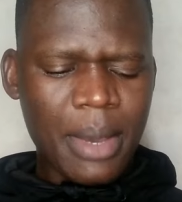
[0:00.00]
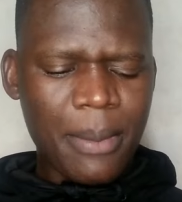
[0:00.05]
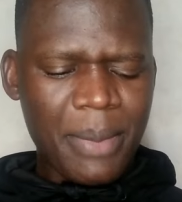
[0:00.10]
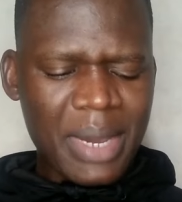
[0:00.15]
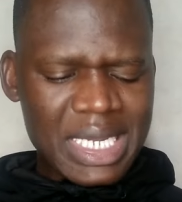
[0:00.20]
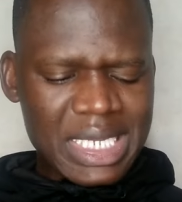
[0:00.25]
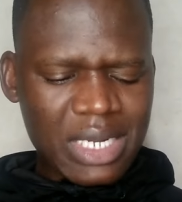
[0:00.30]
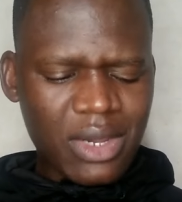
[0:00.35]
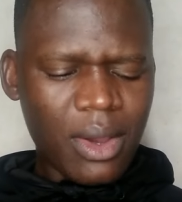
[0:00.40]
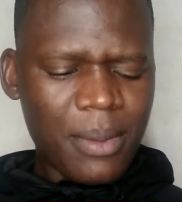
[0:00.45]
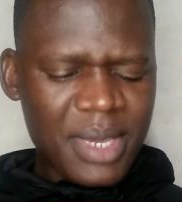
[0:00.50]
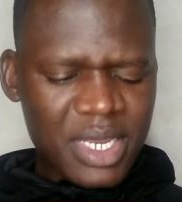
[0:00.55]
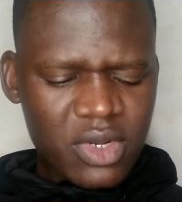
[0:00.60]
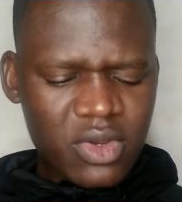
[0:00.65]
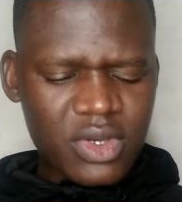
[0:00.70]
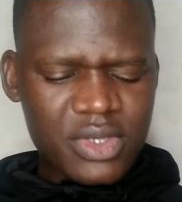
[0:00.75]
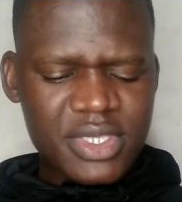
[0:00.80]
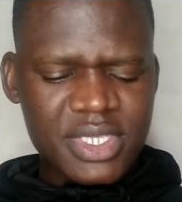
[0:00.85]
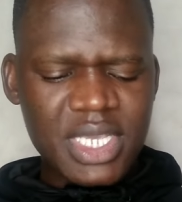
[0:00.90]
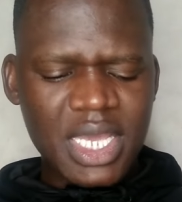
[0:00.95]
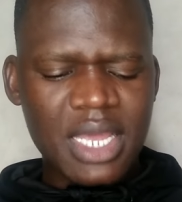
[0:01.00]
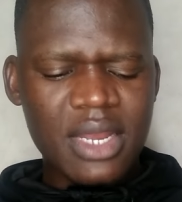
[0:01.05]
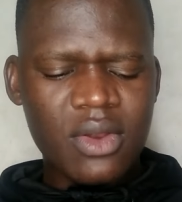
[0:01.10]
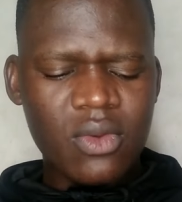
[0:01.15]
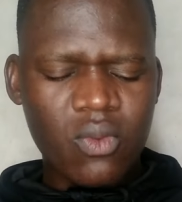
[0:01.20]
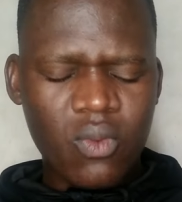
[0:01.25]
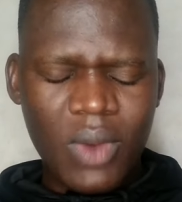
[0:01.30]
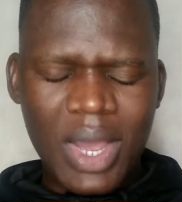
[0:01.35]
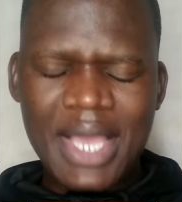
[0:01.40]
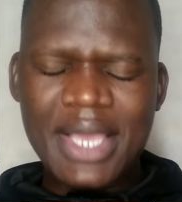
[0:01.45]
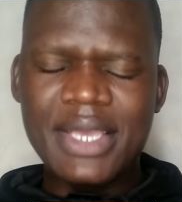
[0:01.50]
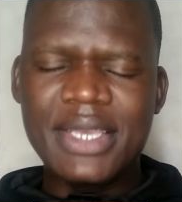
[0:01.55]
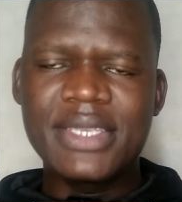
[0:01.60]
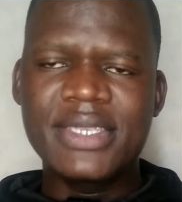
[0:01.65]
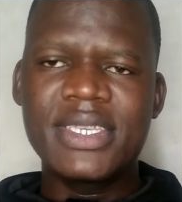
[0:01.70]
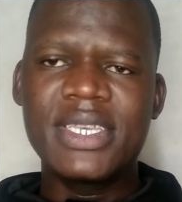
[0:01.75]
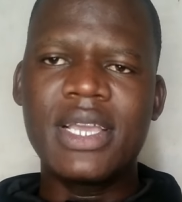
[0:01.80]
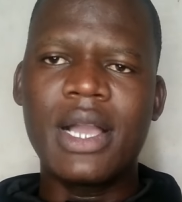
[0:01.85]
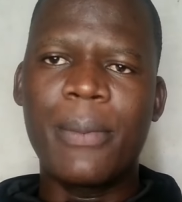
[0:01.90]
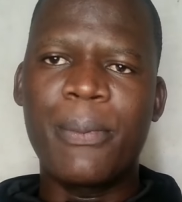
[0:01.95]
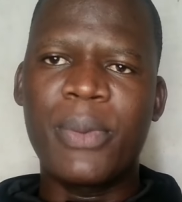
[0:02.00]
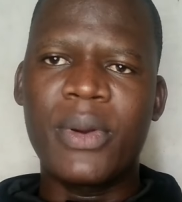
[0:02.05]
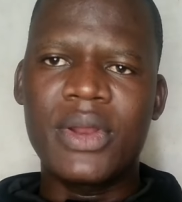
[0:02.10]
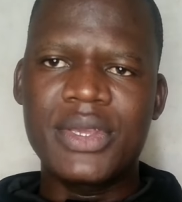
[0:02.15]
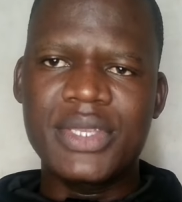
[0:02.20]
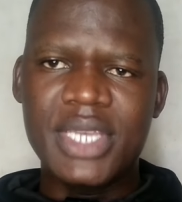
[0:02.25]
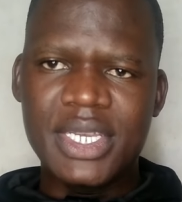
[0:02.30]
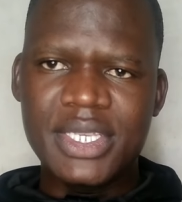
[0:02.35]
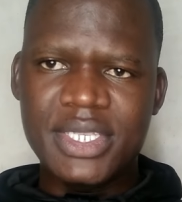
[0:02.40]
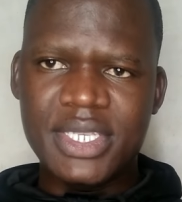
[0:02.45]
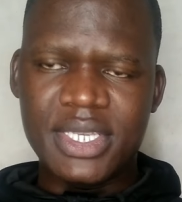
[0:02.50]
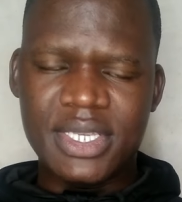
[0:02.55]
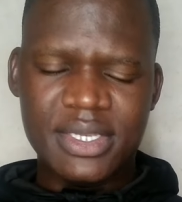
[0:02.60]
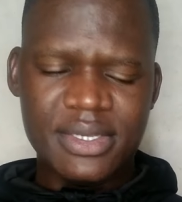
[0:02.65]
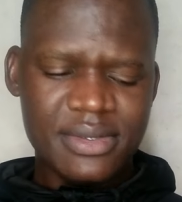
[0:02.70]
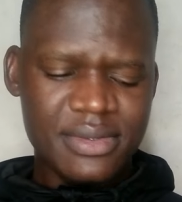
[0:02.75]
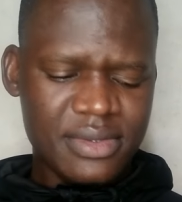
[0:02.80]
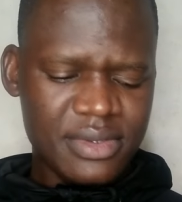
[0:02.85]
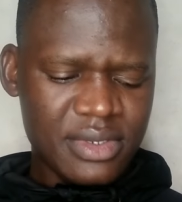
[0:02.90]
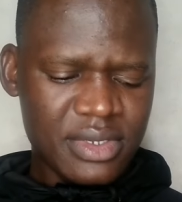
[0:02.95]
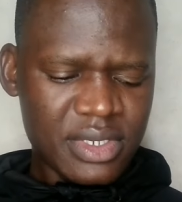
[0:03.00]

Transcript: But our main concern, why is he apologizing?